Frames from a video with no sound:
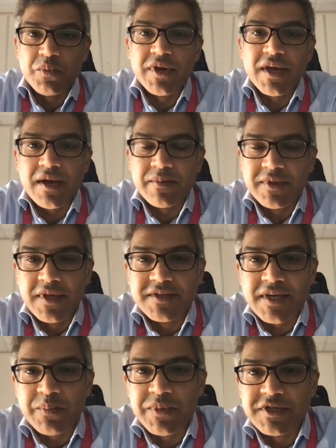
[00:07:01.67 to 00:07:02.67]
putting
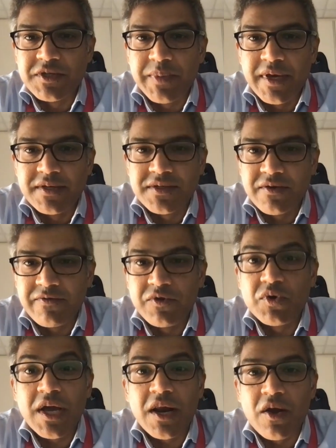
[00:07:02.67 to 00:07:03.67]
these up in space. So a
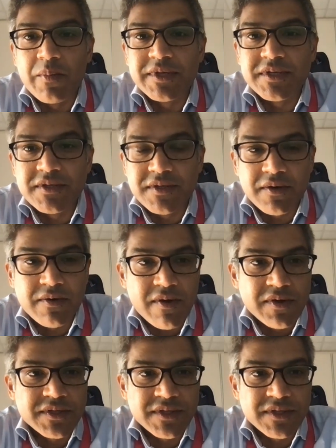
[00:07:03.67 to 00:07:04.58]
few kilometers across,